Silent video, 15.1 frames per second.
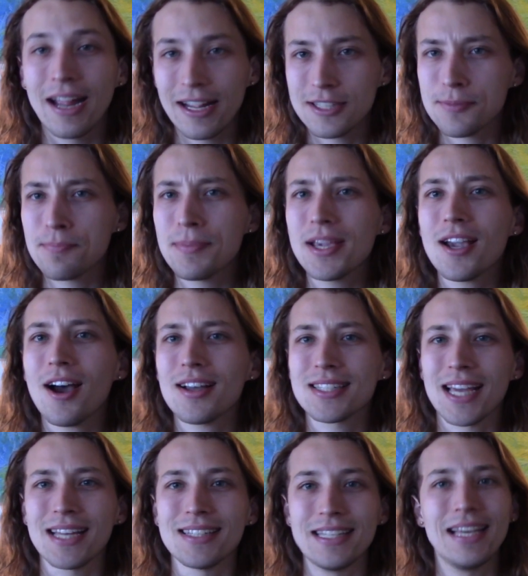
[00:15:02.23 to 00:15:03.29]
it's because
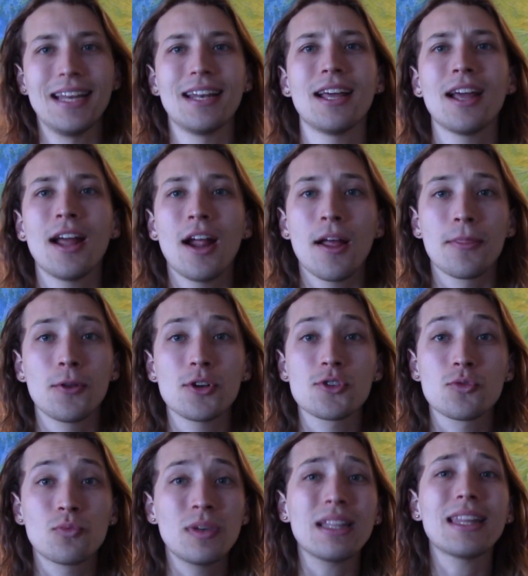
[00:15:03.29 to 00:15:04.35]
I did.
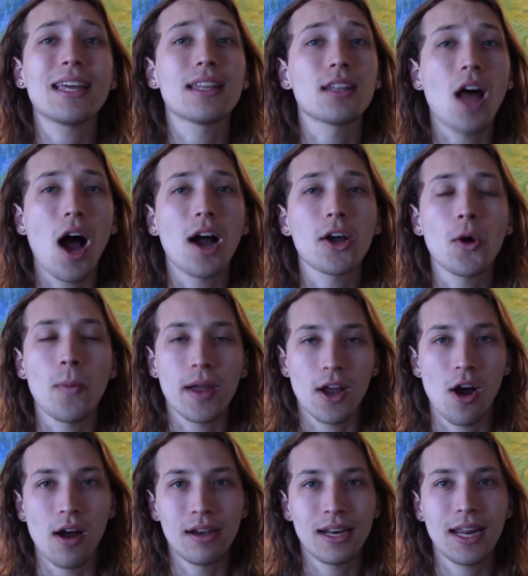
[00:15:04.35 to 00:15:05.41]
There's really a lot going
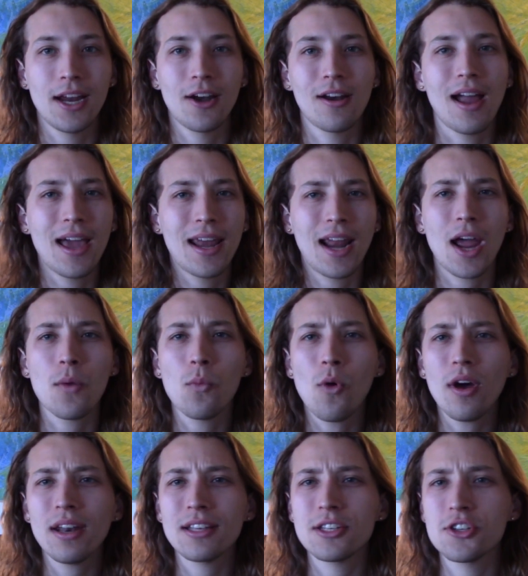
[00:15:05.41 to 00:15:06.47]
on here, and I
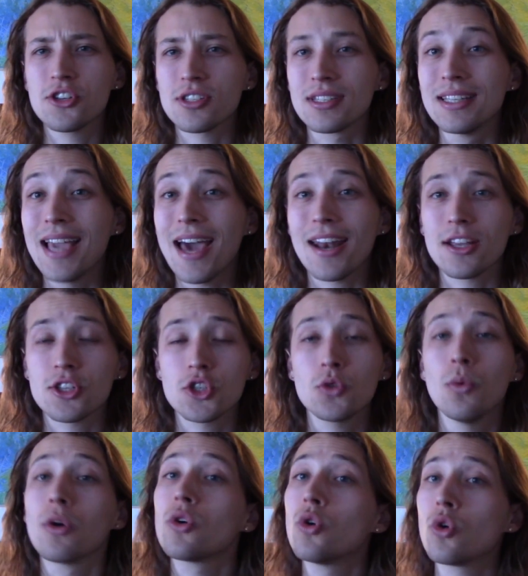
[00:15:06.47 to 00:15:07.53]
wanted to just get us
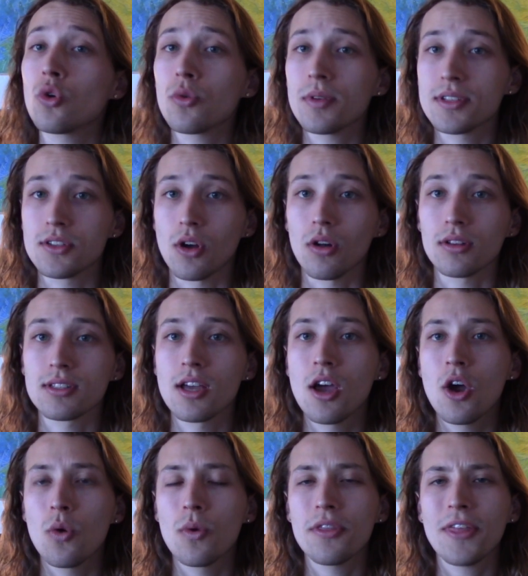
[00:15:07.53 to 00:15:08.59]
to a cool result
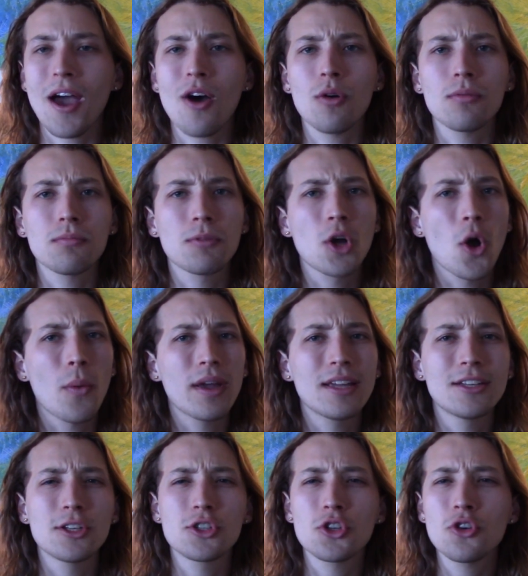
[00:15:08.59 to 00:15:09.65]
without going
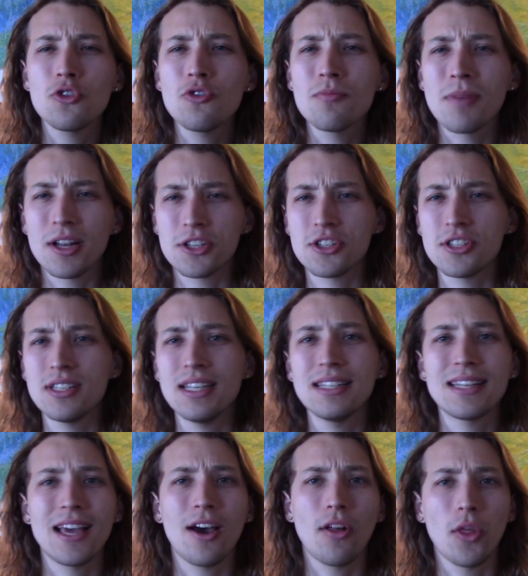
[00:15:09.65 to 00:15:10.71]
into too much
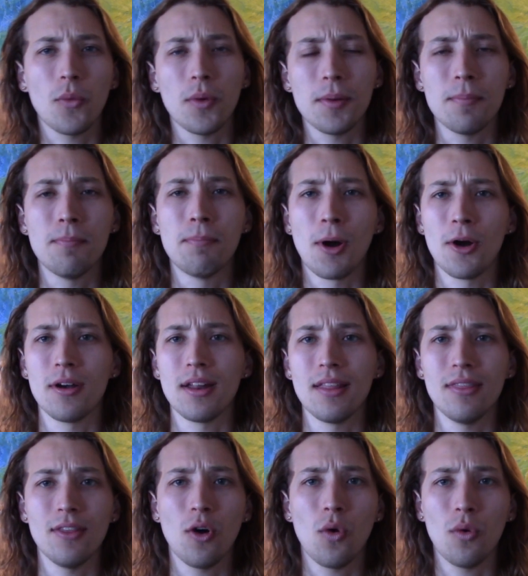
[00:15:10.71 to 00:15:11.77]
detail that would
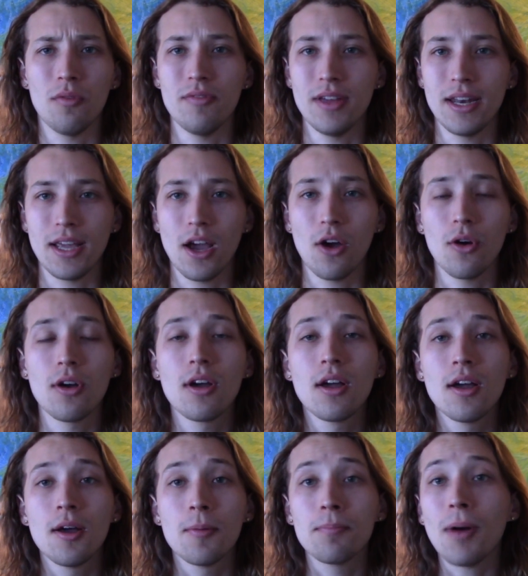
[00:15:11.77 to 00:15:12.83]
burden the whole video.
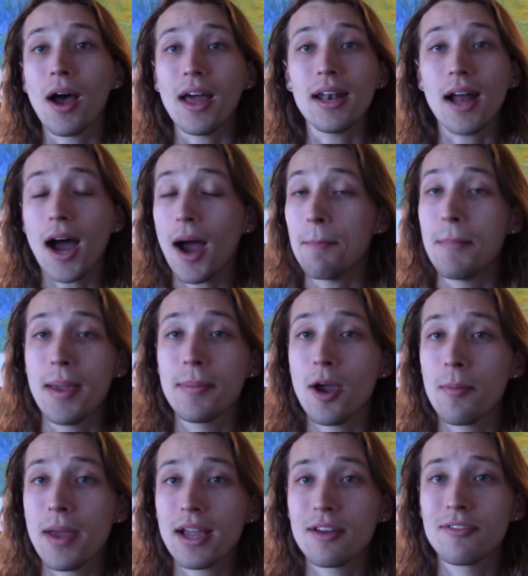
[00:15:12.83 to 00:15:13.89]
But maybe
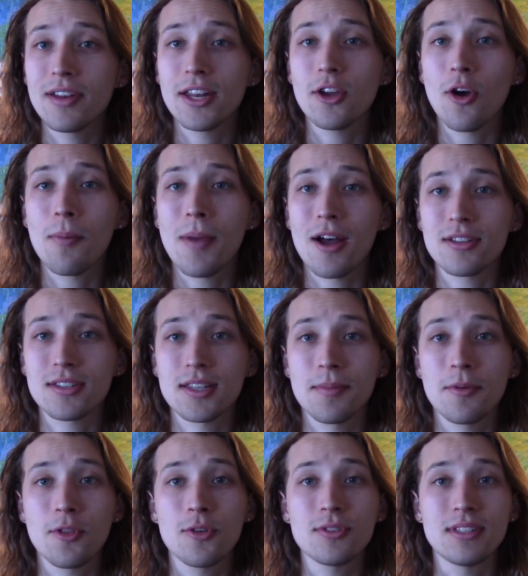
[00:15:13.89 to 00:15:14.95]
I'll make a video about
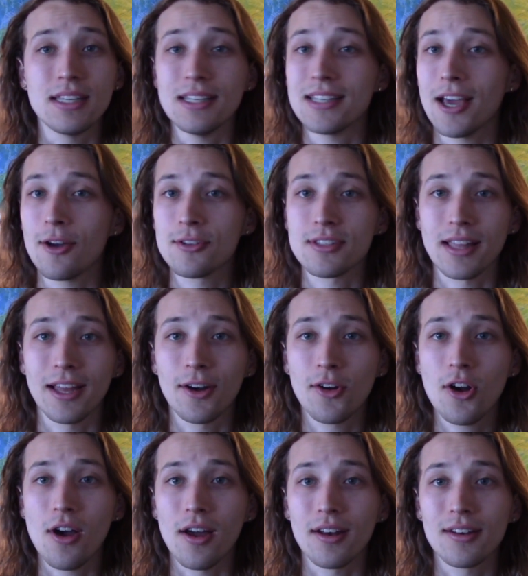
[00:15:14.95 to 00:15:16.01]
some of those details later
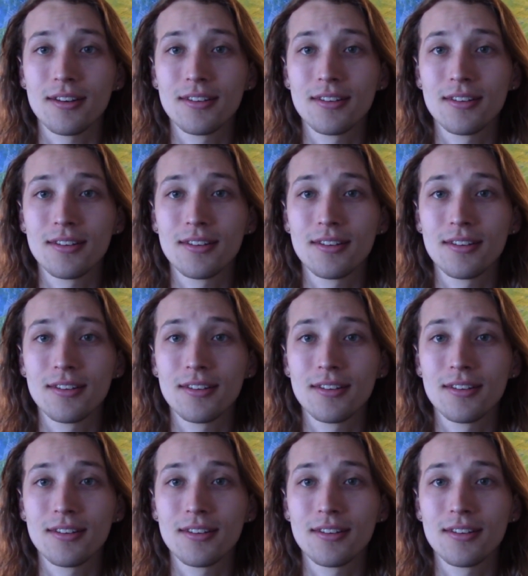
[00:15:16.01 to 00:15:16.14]
on.